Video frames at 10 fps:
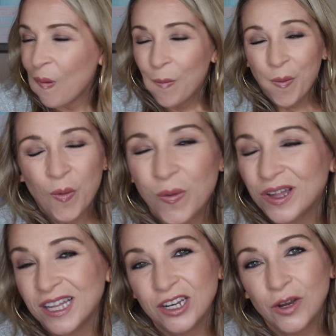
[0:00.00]
But
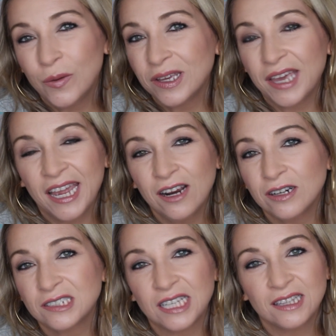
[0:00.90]
really, no one
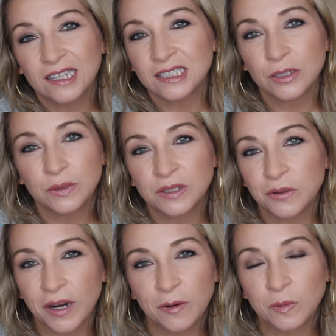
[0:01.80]
cares unless there was a
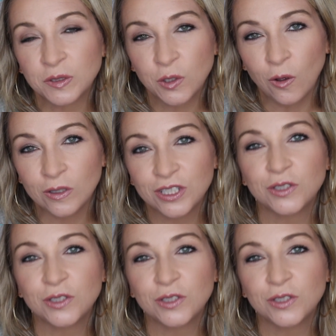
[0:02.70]
great result.